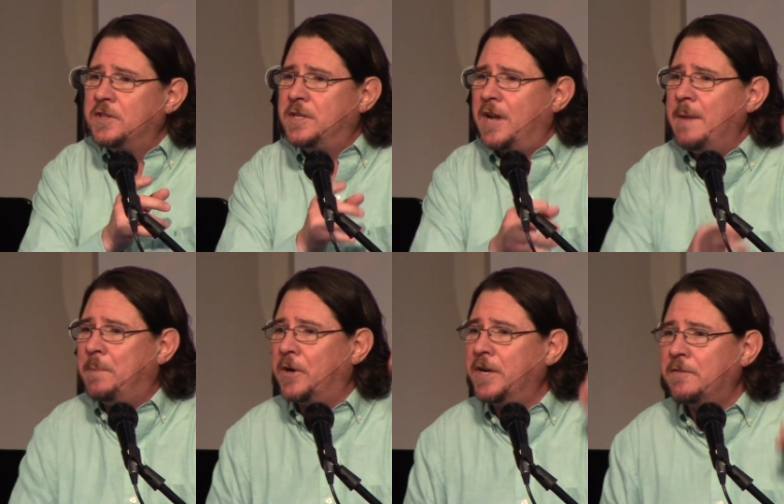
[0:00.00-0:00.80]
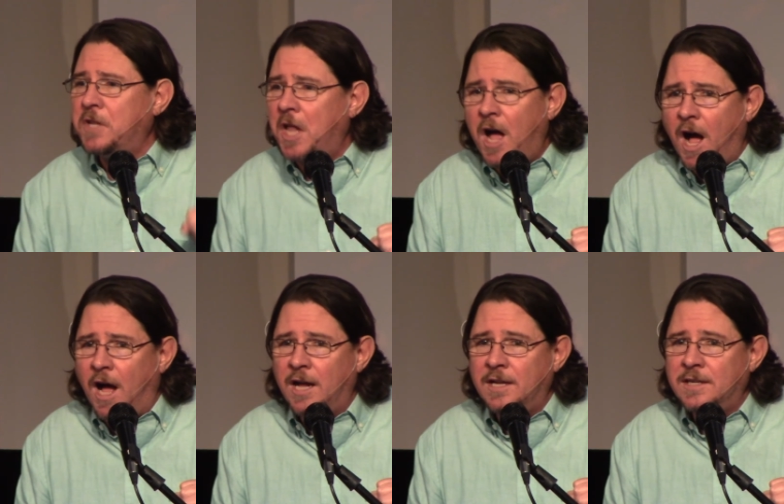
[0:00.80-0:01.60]
the time period of the
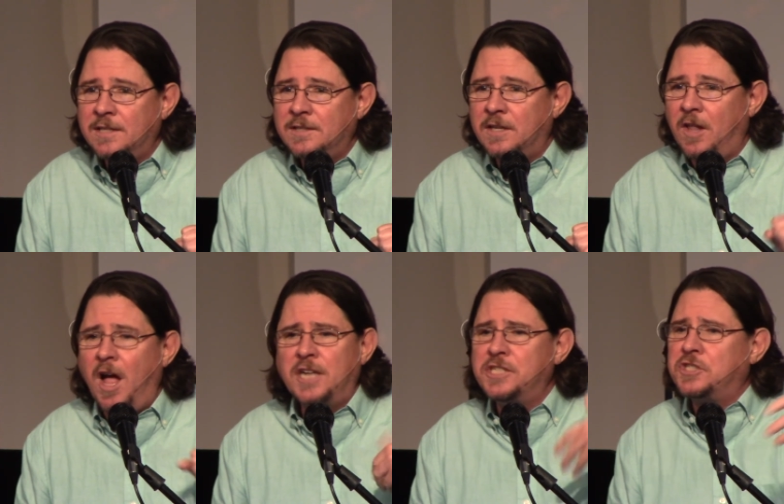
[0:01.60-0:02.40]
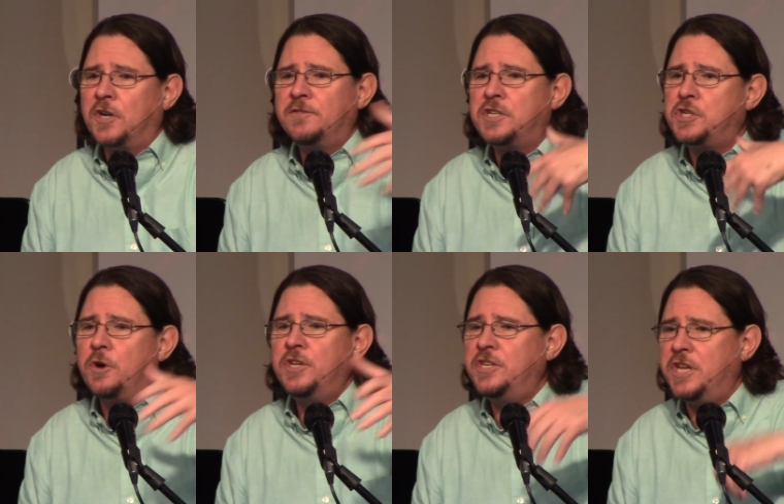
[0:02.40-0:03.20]
law. The law just served to
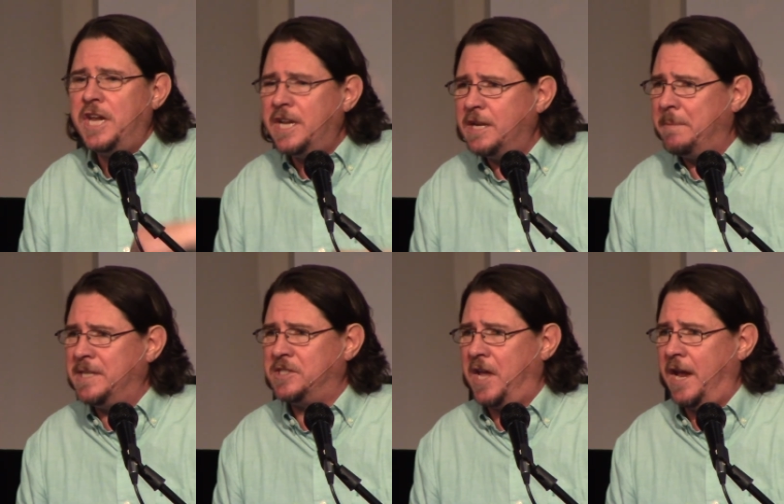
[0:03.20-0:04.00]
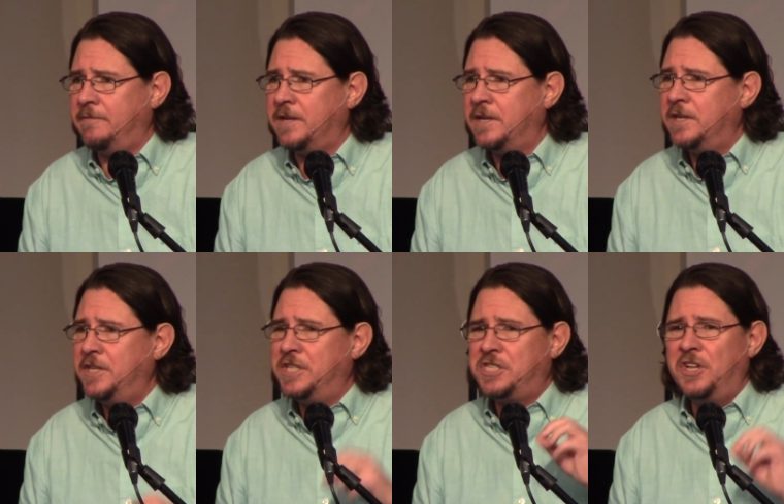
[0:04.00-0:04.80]
show you you needed to be saved.
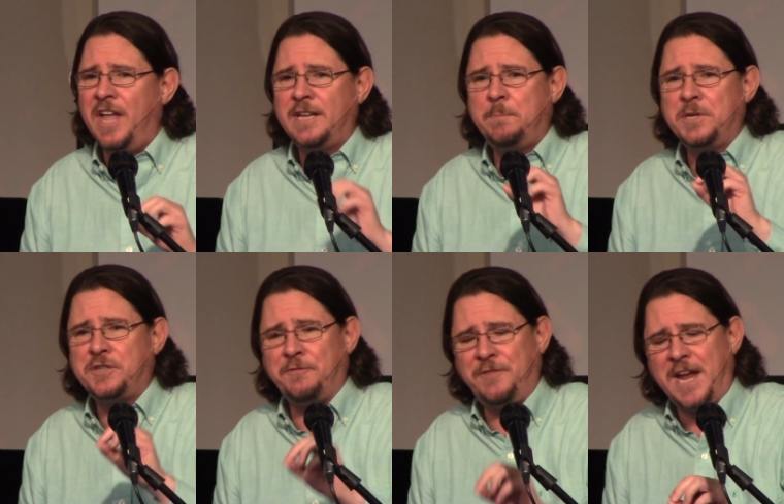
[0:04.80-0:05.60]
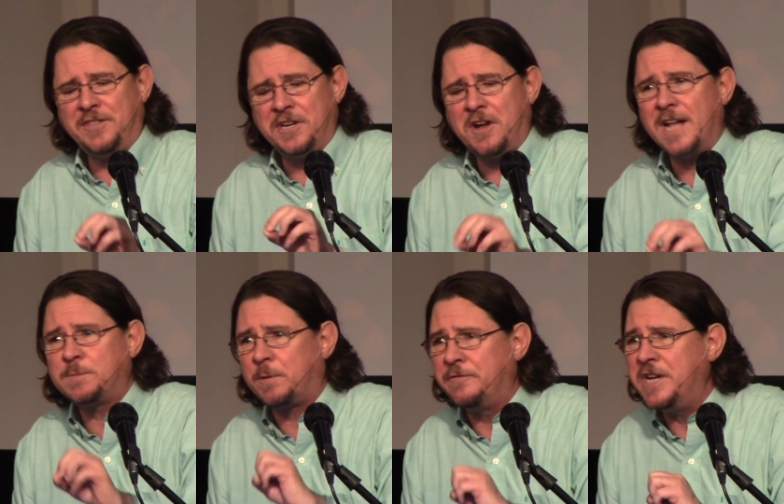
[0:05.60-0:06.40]
You still had to put your faith in
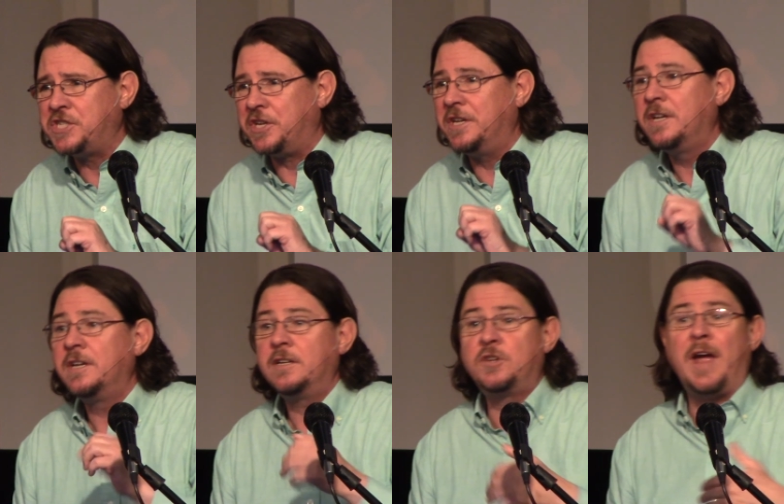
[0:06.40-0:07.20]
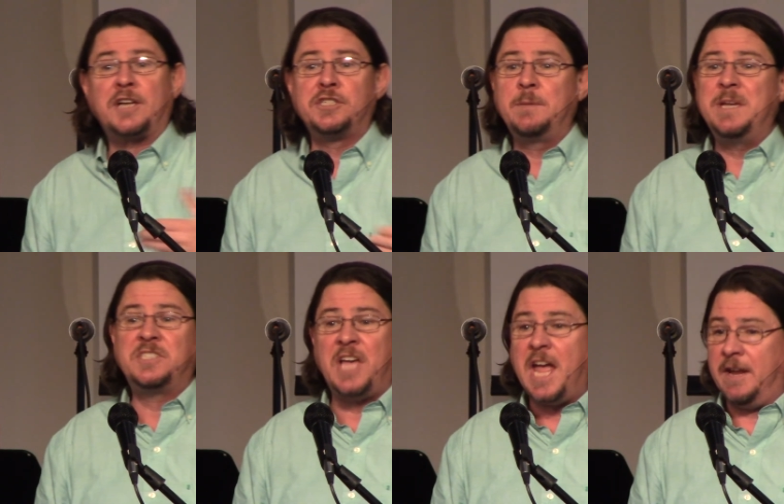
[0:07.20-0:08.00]
God's provision to actually be
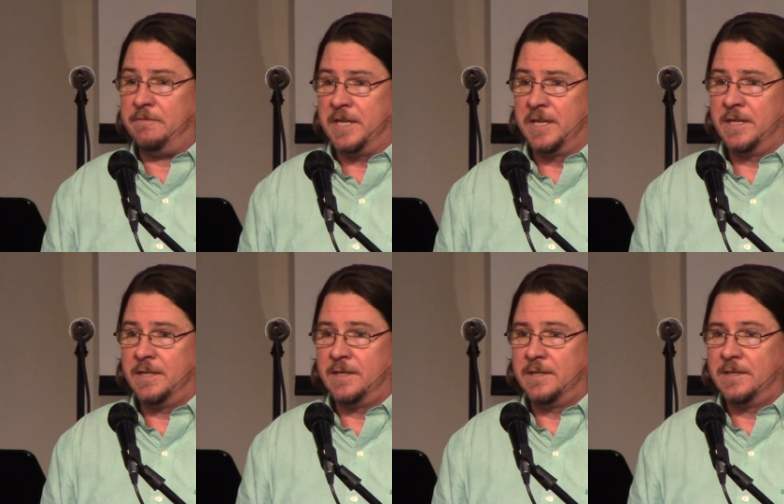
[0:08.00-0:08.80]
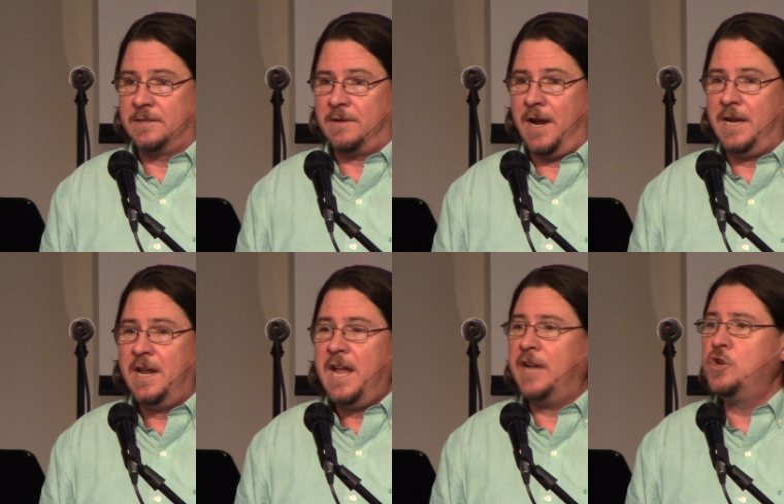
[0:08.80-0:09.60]
saved, right?
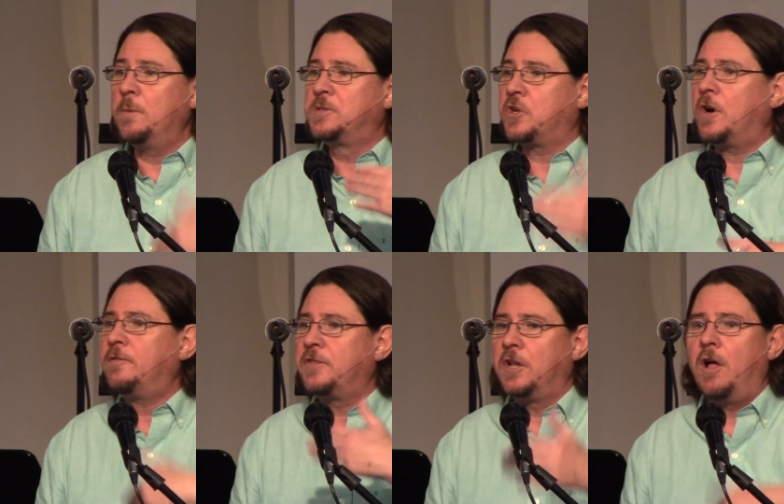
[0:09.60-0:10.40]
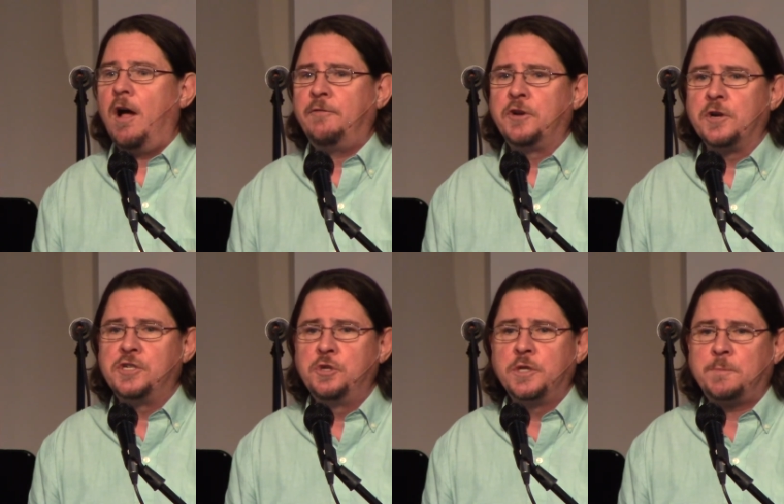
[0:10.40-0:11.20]
And you observed the law if you're
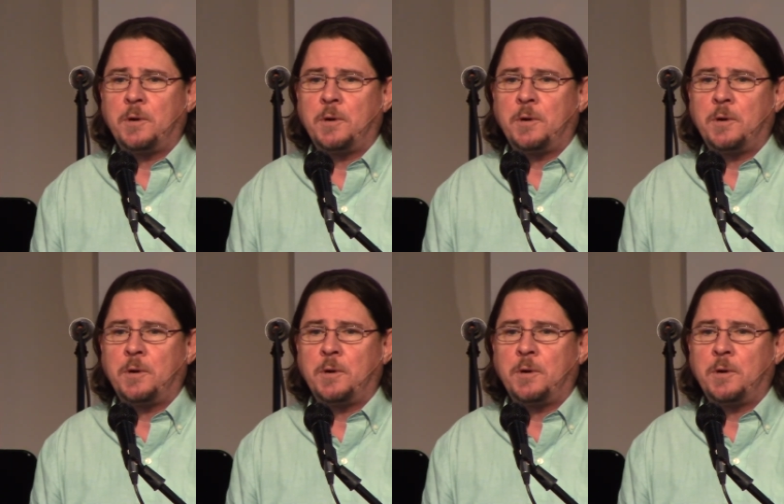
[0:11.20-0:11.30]
a Jewish